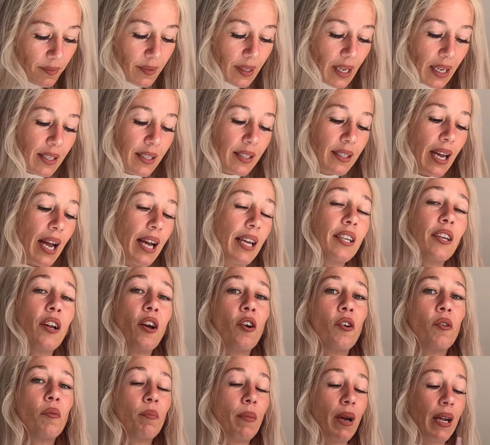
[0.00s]
Side
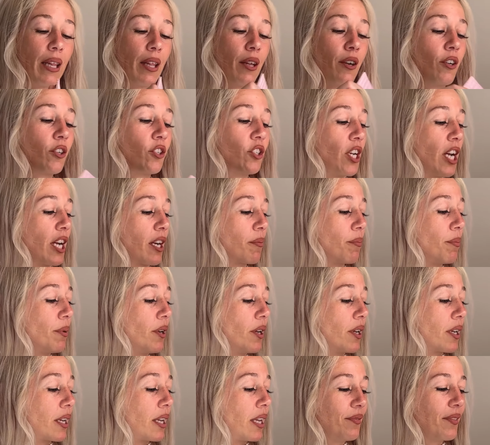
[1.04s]
note, my little
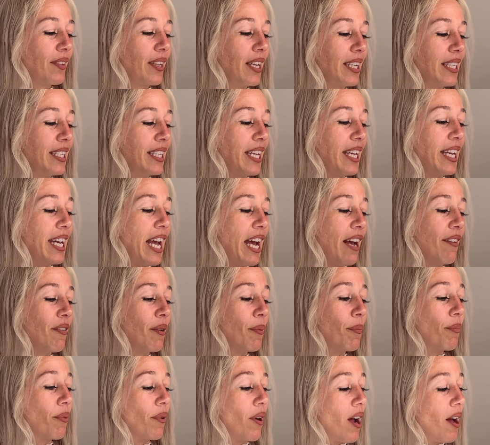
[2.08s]
checkbook, it did have a
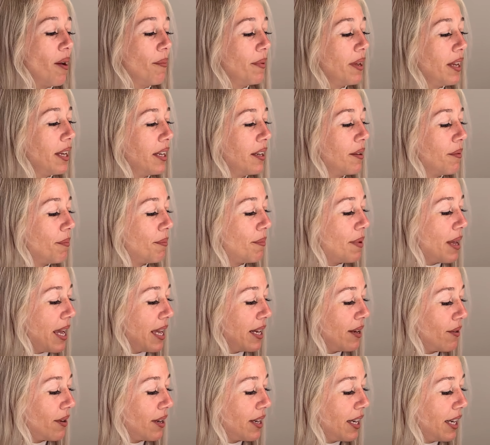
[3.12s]
Brahmin pen
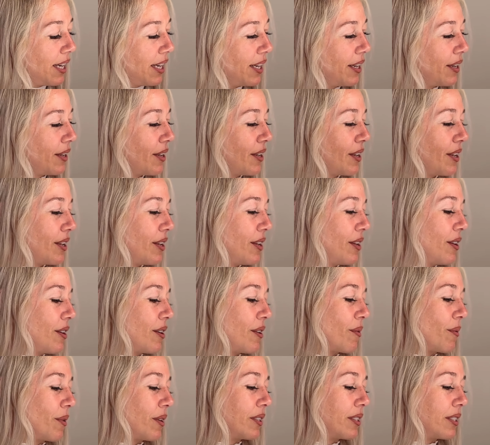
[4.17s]
on it.
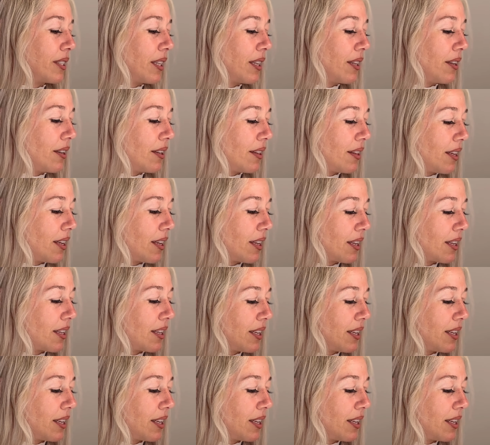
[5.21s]
Where's the little thing?